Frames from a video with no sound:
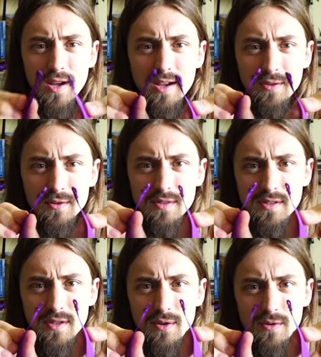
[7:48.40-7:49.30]
channels
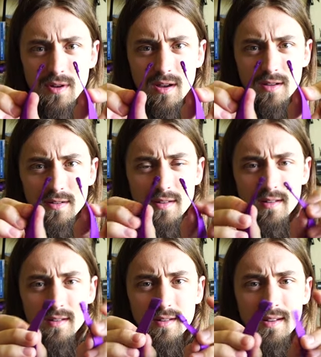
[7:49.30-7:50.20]
sewn onto
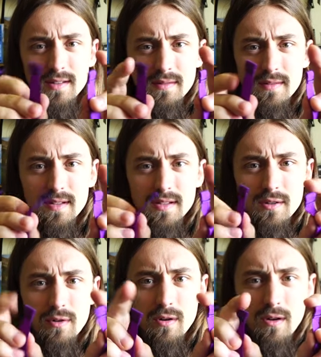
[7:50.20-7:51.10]
the ends of this
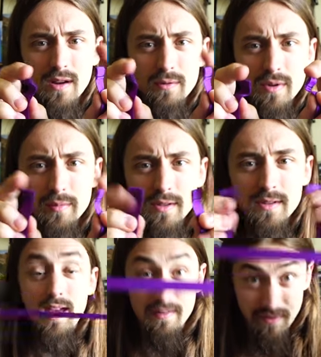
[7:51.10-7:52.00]
grosgrain
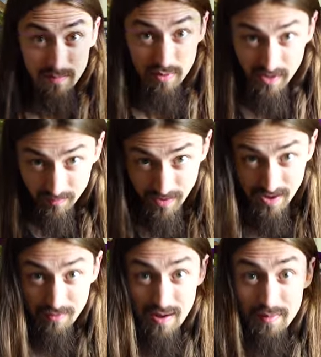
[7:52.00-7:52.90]
ribbon and if I bring it
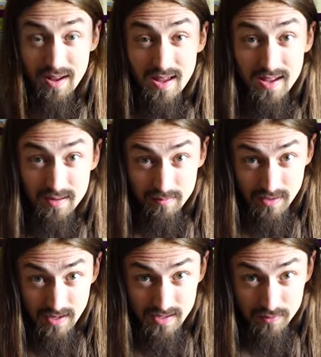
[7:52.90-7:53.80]
back around my head
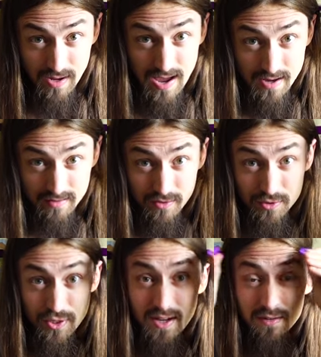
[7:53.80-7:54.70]
because we added
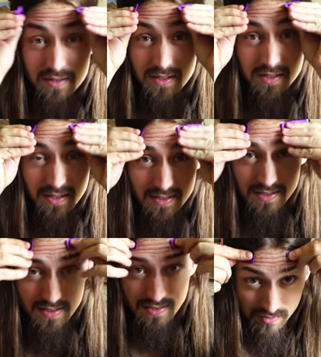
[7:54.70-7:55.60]
those channels in you can
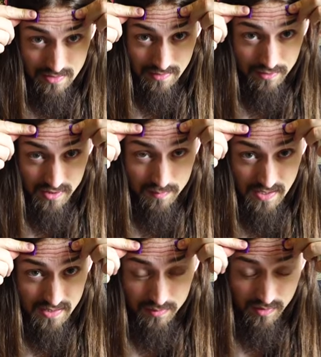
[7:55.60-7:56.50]
see there's a little
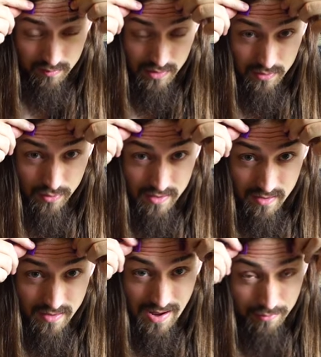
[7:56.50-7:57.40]
space between
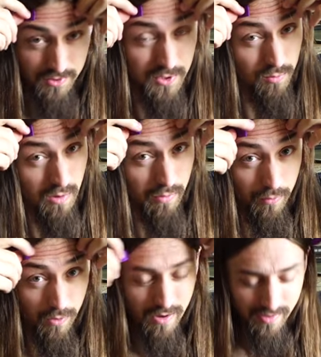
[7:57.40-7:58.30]
there now which is what we
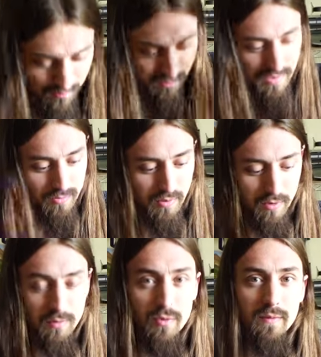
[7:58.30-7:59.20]
want because we
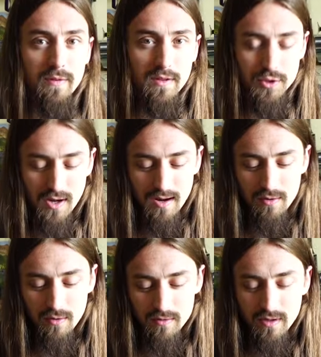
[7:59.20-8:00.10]
want room for the shot
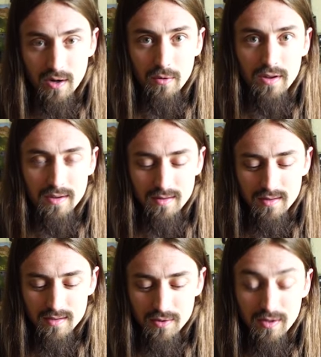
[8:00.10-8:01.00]
cord to go in
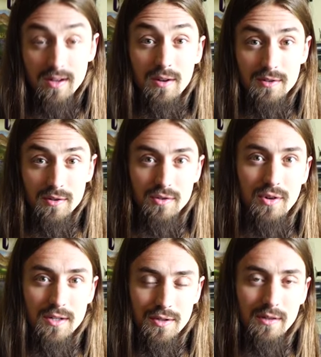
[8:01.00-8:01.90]
so it can also
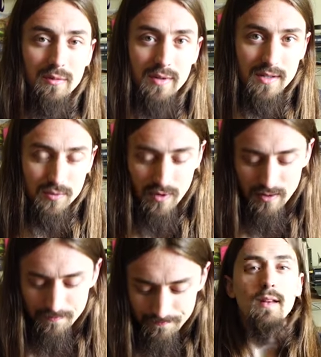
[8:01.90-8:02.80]
stretch a little bit as
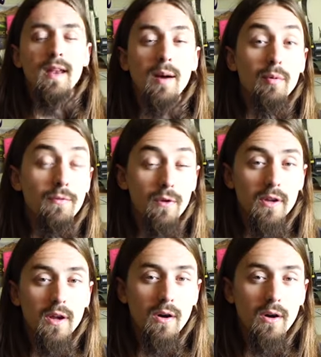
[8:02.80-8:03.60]
well. Now before you